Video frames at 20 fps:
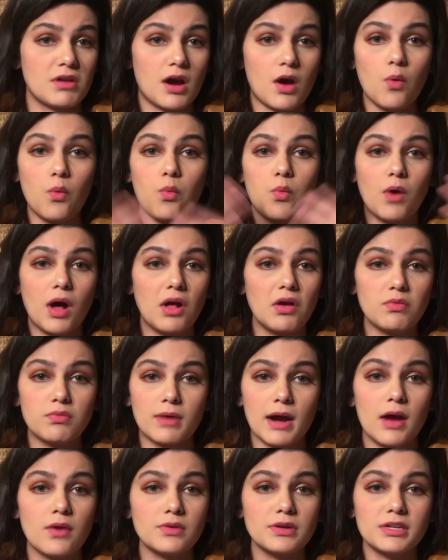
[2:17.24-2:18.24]
a
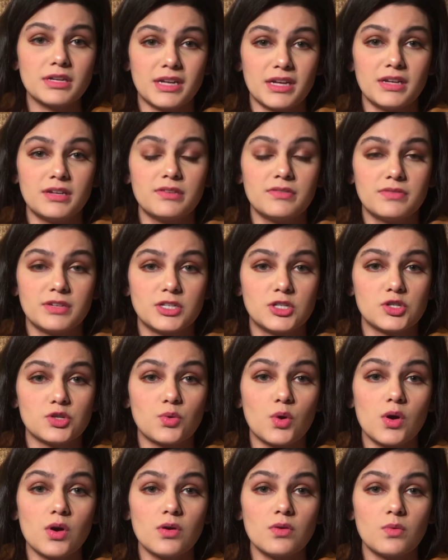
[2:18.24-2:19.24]
well-rounded
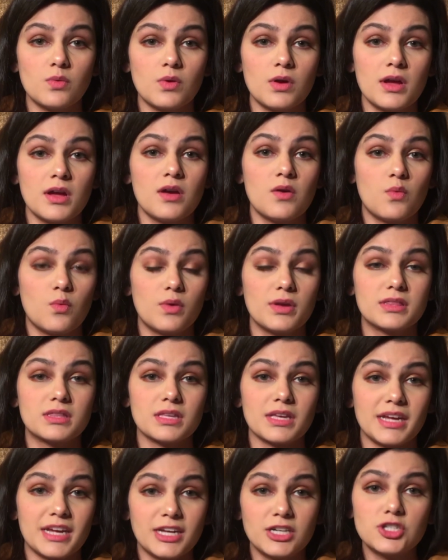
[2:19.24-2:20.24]
individual with
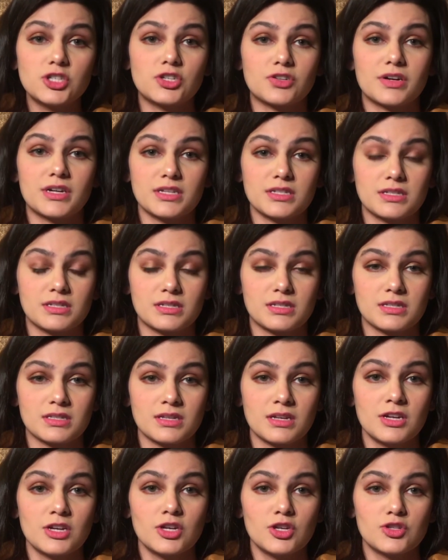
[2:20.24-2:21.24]
interests.
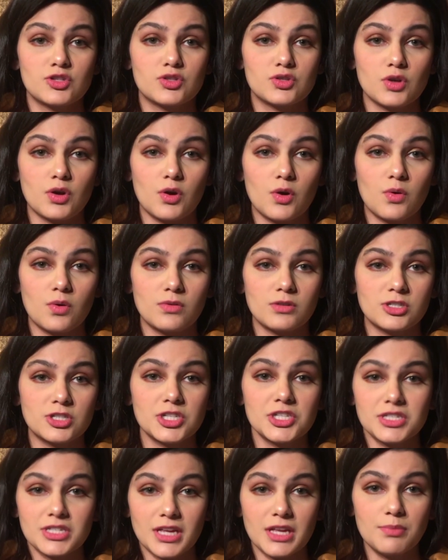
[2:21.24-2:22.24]
So
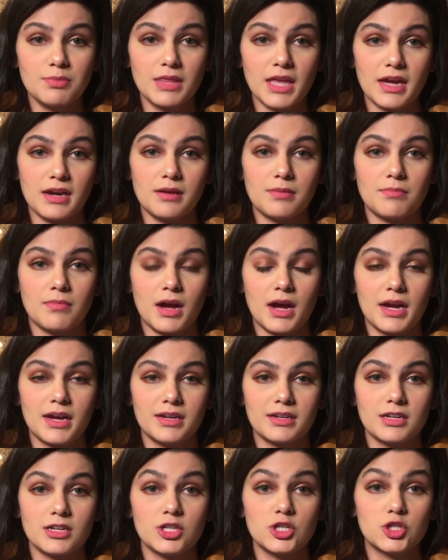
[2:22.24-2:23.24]
just keep that in
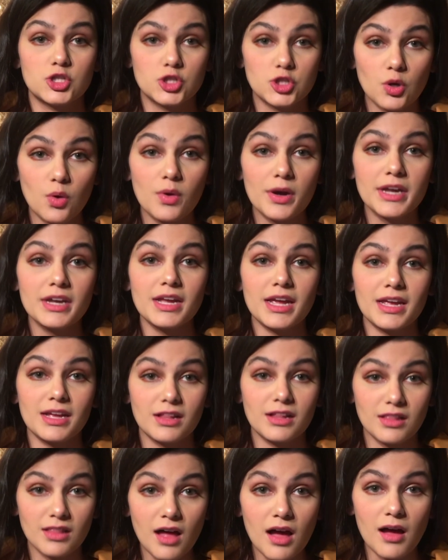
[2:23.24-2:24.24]
mind. Join a
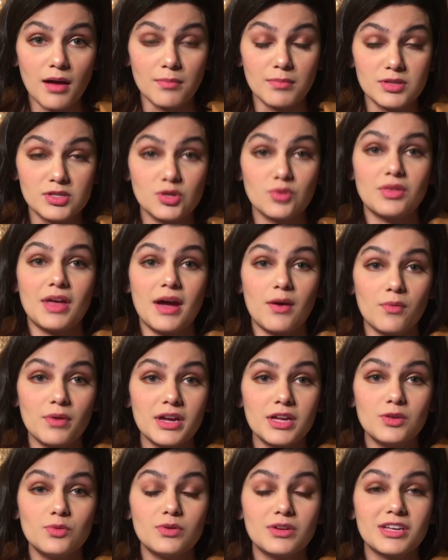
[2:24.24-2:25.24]
club so that way
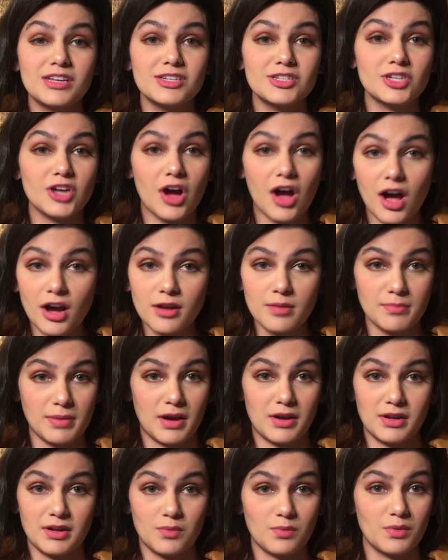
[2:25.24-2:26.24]
you can talk
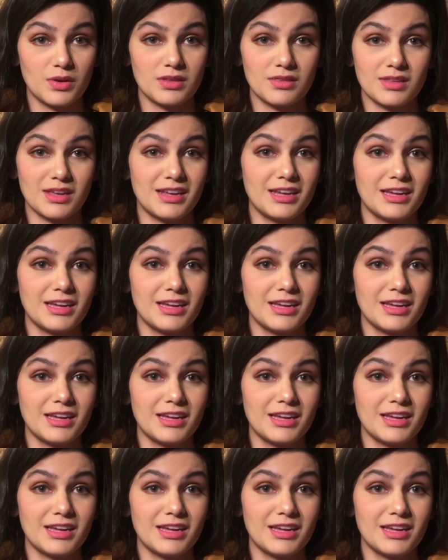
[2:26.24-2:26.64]
about it with